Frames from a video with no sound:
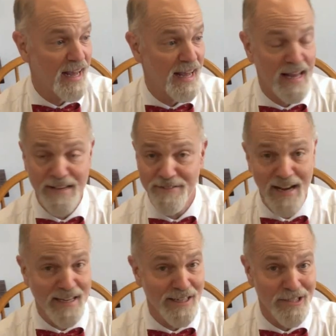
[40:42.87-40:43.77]
if I
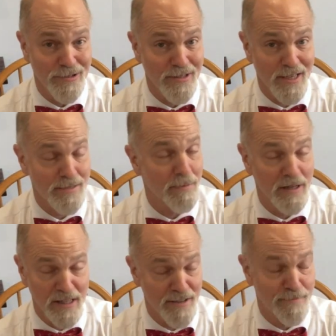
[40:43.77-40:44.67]
can do this,
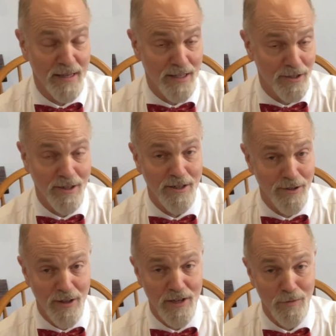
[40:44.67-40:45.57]
believe me, you can do
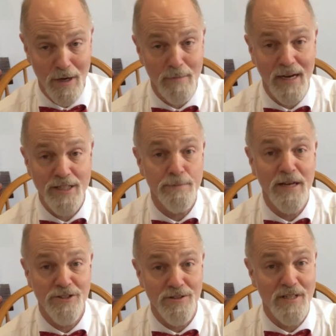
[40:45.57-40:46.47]
this. One of my
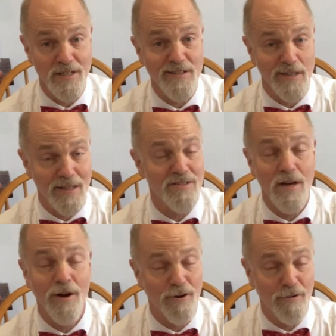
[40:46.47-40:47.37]
specialties is
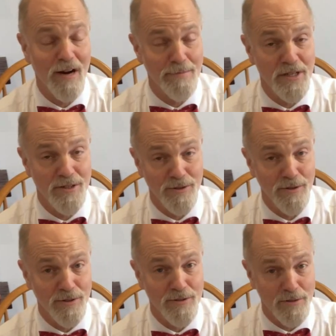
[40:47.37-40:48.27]
ramen noodles.